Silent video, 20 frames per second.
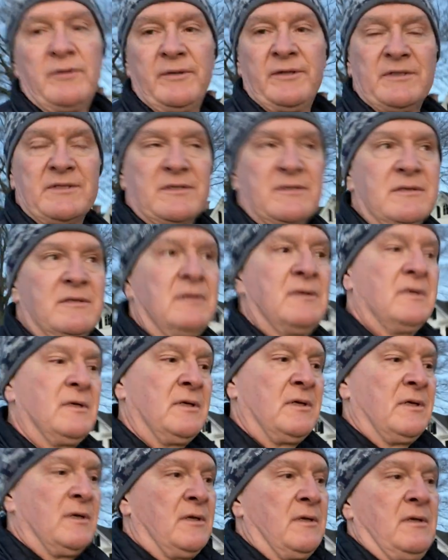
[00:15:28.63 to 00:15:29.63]
It's
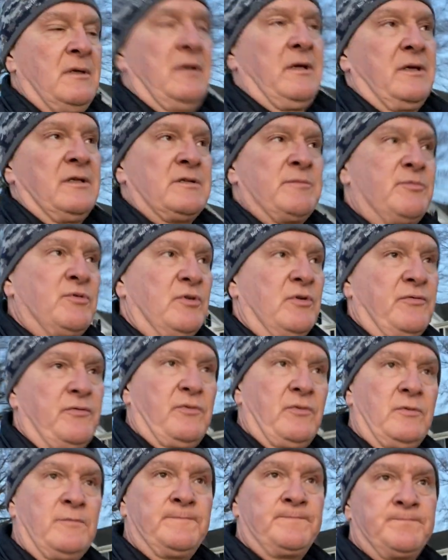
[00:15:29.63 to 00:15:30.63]
it's beautiful
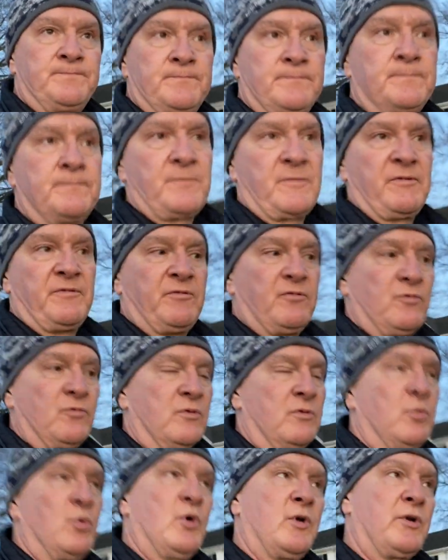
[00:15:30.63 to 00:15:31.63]
for
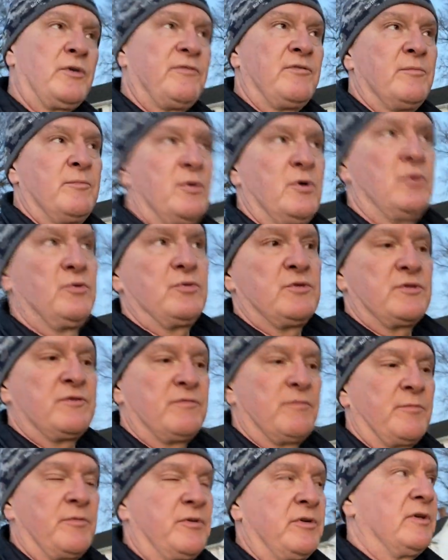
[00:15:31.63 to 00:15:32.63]
water, for boats,
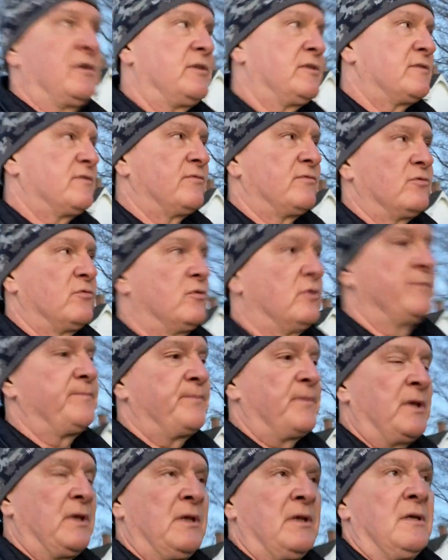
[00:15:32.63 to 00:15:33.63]
for marines, for
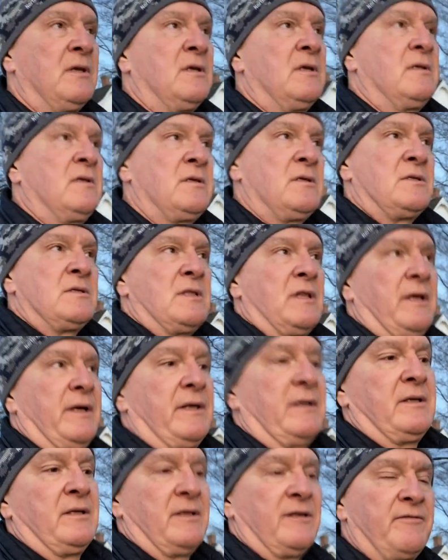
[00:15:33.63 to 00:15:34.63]
like
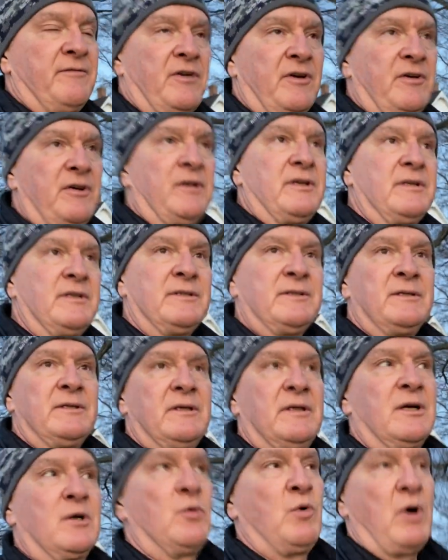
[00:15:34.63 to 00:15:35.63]
very
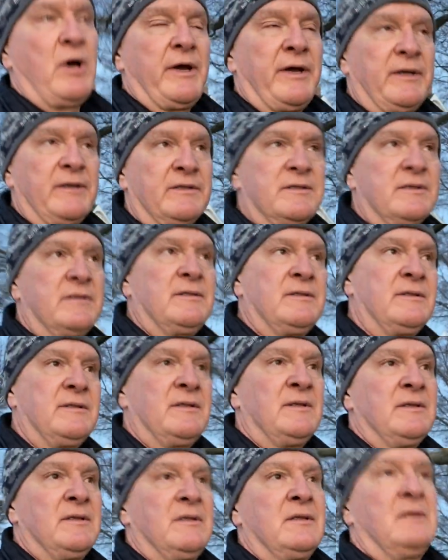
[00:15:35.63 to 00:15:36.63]
uh, quiet
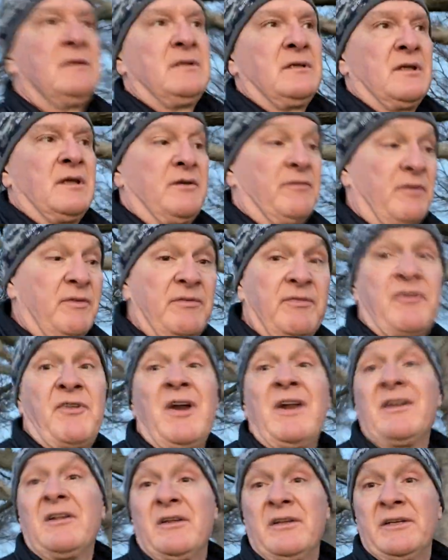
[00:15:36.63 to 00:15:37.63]
and very
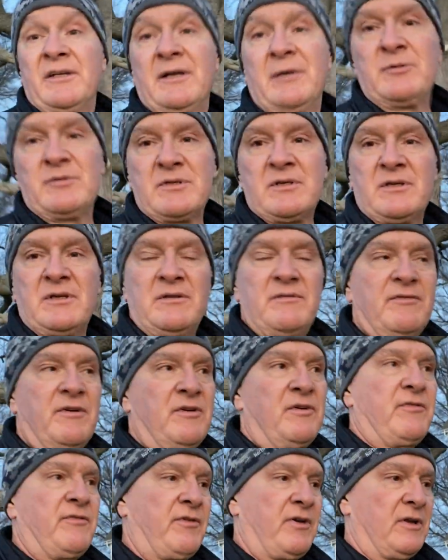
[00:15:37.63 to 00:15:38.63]
friendly, I would say,
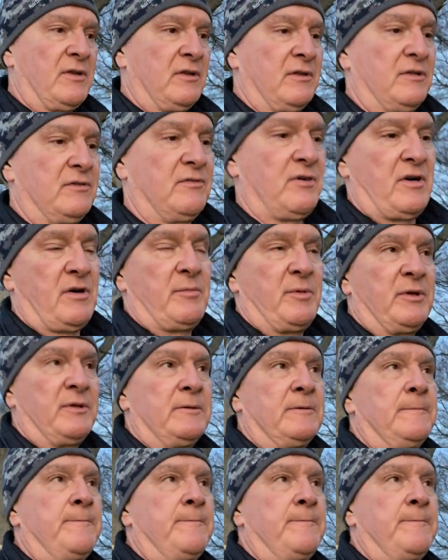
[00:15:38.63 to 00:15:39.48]
very friendly environment.